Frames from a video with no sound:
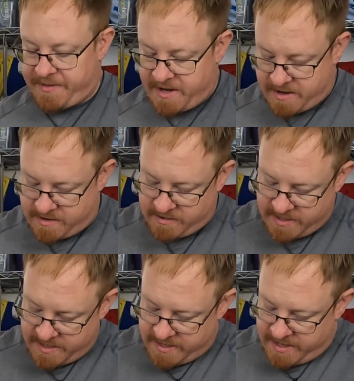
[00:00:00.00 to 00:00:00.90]
there,
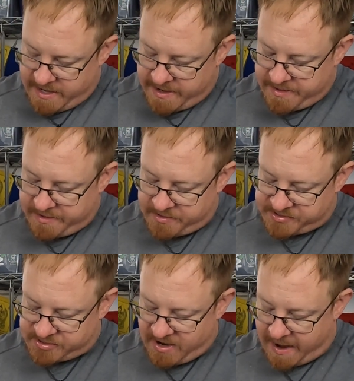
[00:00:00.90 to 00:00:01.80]
and then there's a
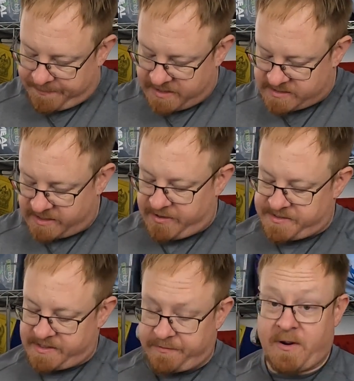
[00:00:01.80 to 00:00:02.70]
strap that secures
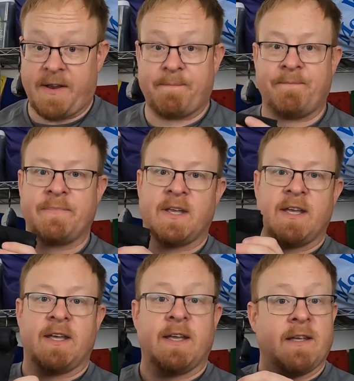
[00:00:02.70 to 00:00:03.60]
in the front.
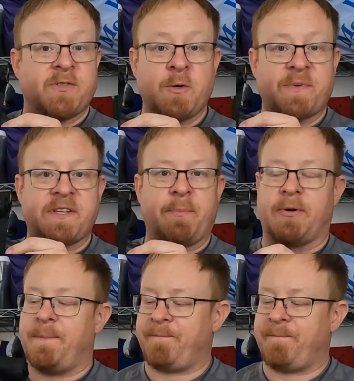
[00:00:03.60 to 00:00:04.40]
Super simple,